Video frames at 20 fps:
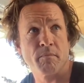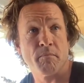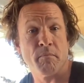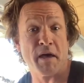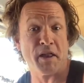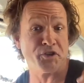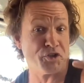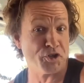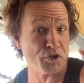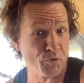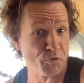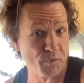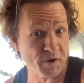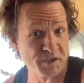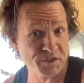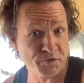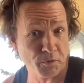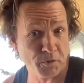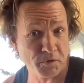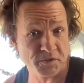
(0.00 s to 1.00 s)
managing your
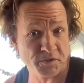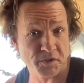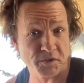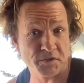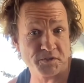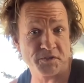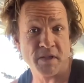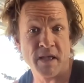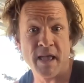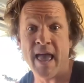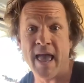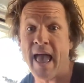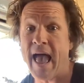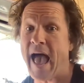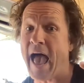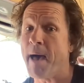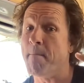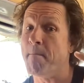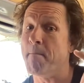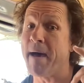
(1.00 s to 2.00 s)
resources,
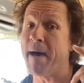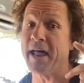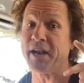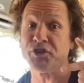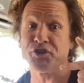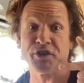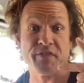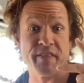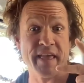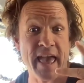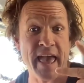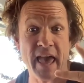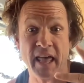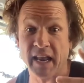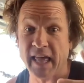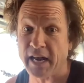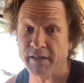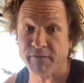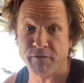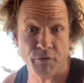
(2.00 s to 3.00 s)
and managing the
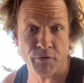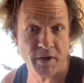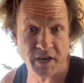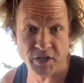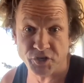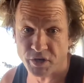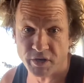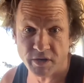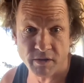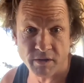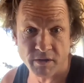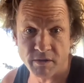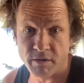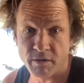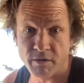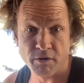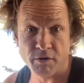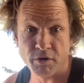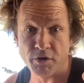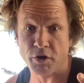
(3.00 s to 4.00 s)
hell out of your energy.
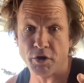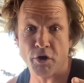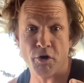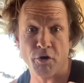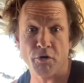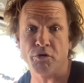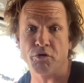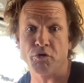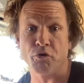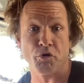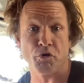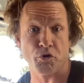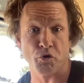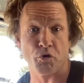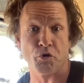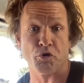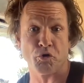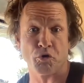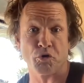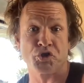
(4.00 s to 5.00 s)
Mm-hmm. You know, your,
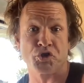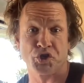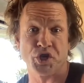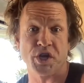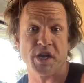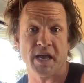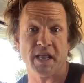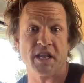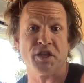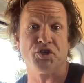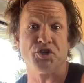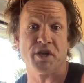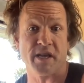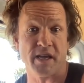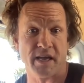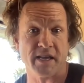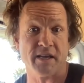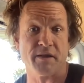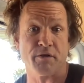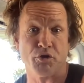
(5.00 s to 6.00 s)
your, your chi energy,
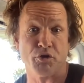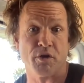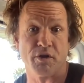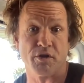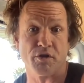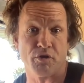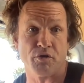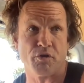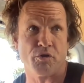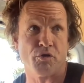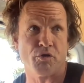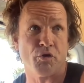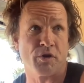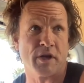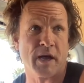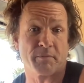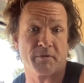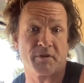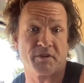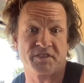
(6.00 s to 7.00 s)
you
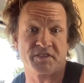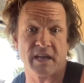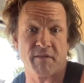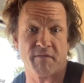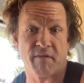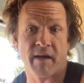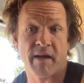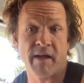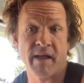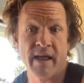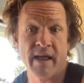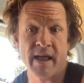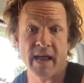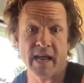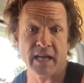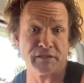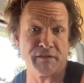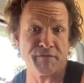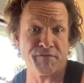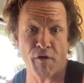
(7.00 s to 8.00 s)
come to discover,
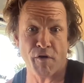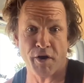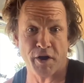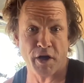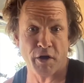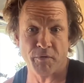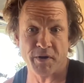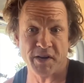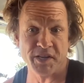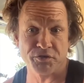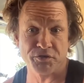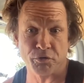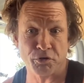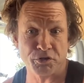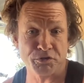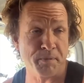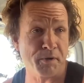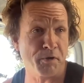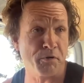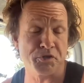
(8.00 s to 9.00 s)
is a finite
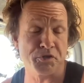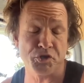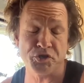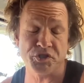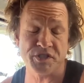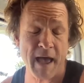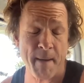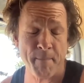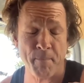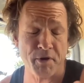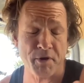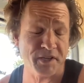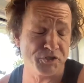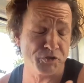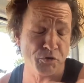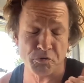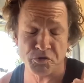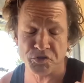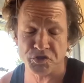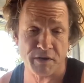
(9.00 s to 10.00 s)
resource because you tap on
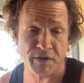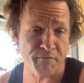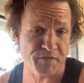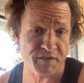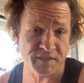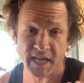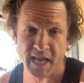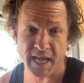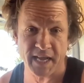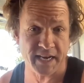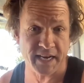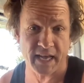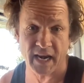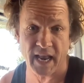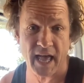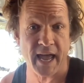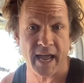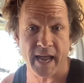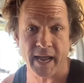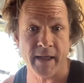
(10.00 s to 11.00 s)
exhaustion and fatigue in
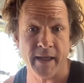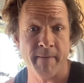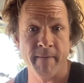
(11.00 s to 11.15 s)
LA.